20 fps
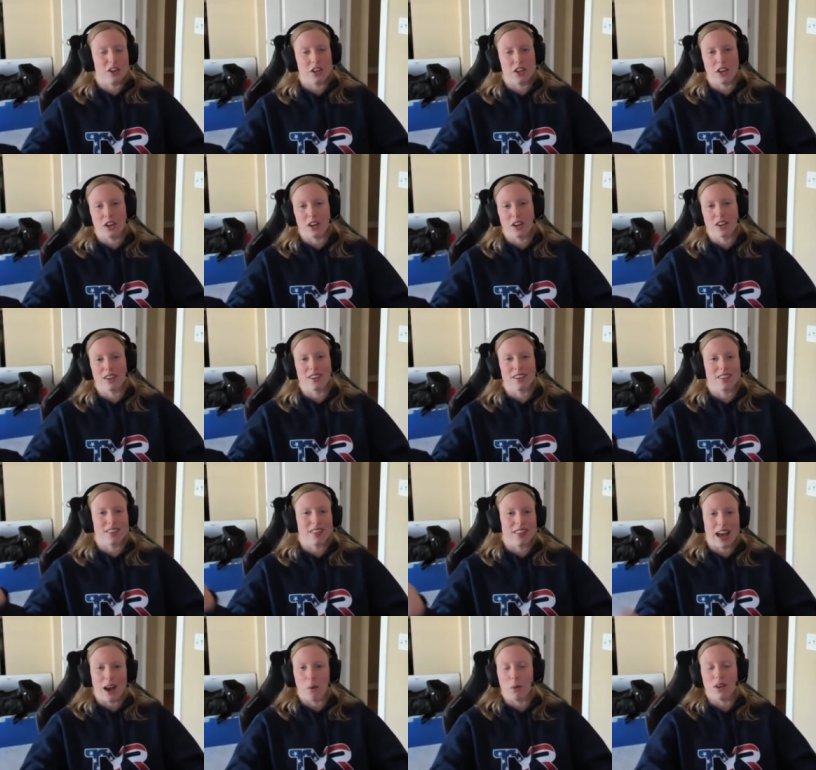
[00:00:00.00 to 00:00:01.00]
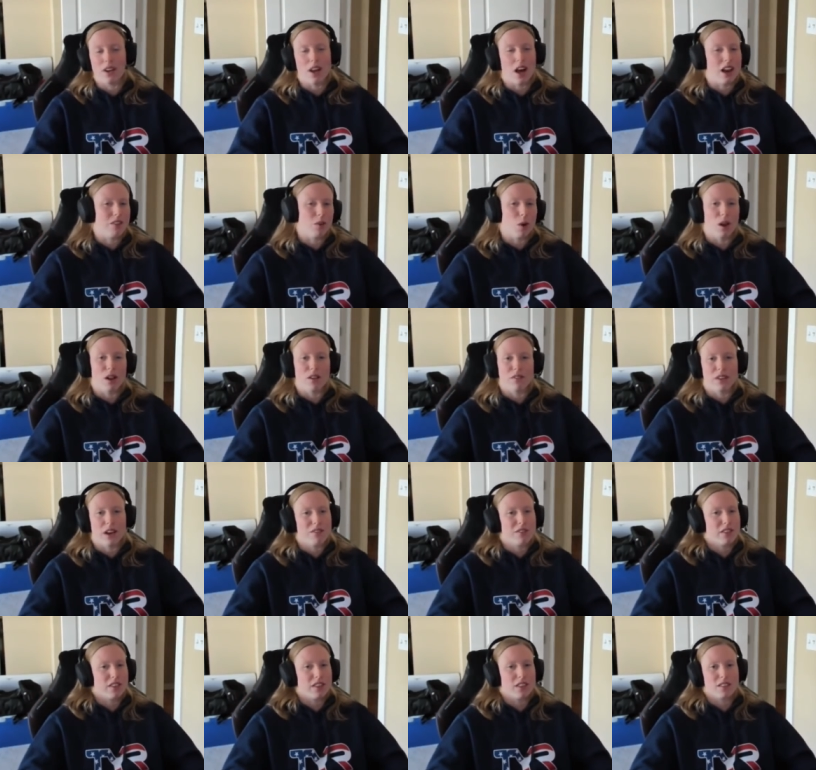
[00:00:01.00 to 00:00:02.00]
other year that would not have
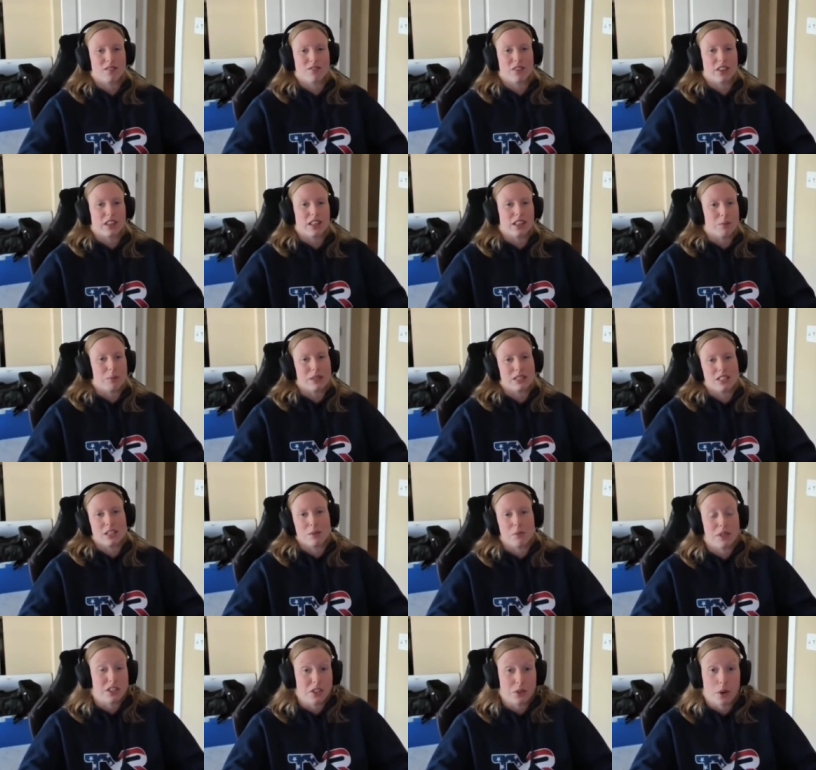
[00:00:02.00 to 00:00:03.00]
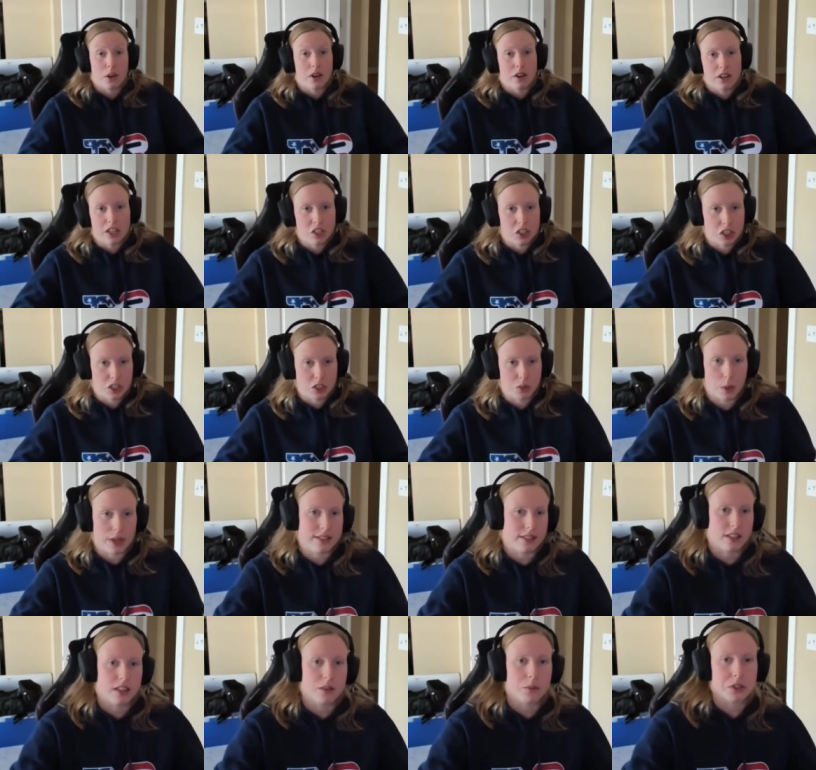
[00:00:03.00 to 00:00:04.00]
qualified for the for the Olympic team in the 200. It just
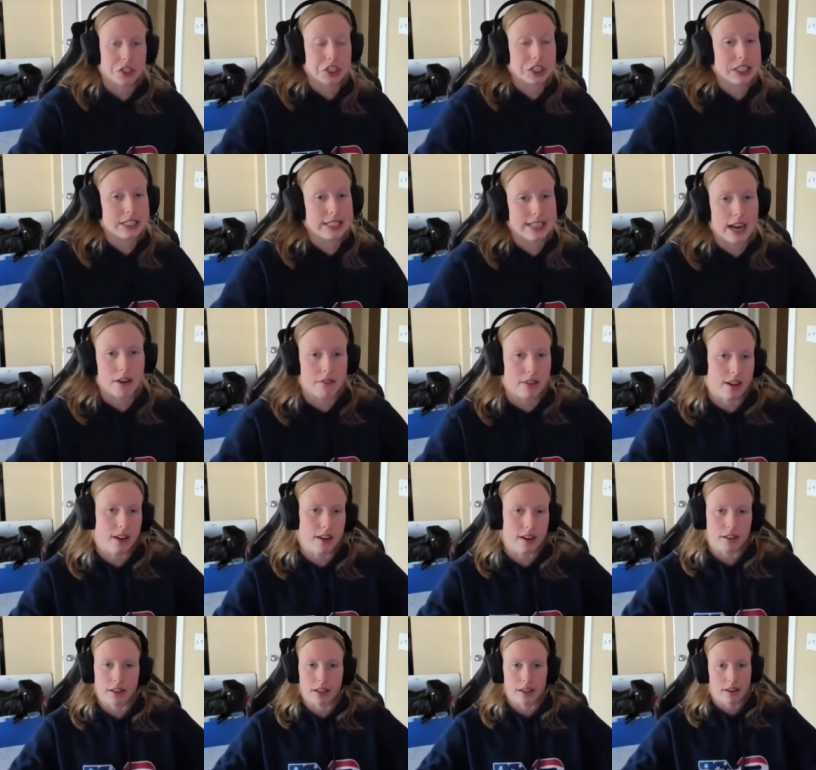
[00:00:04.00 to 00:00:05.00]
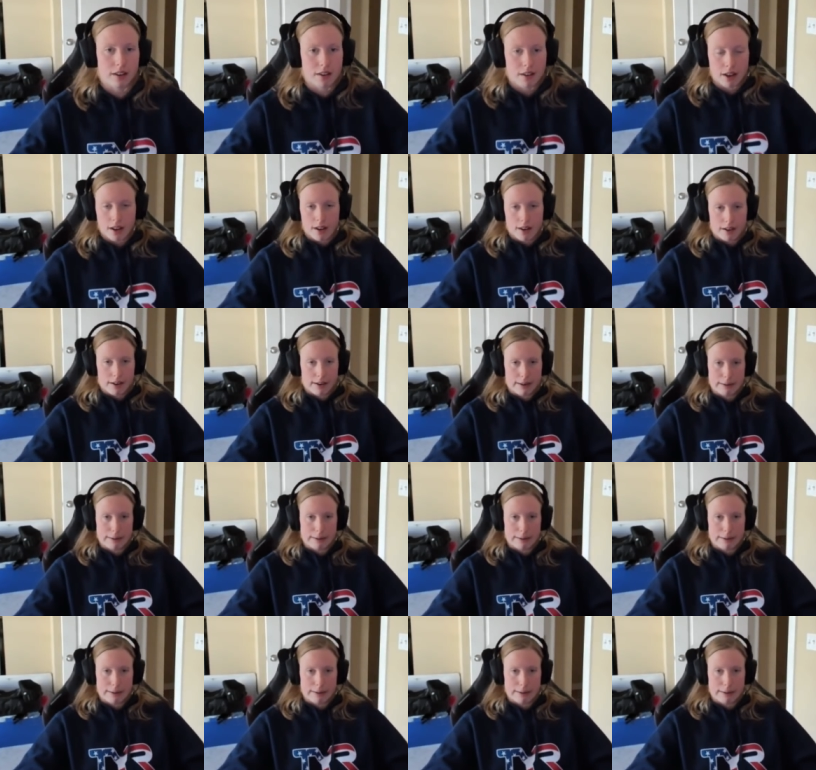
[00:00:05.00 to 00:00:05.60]
wasn't. It was just a down year, and mm.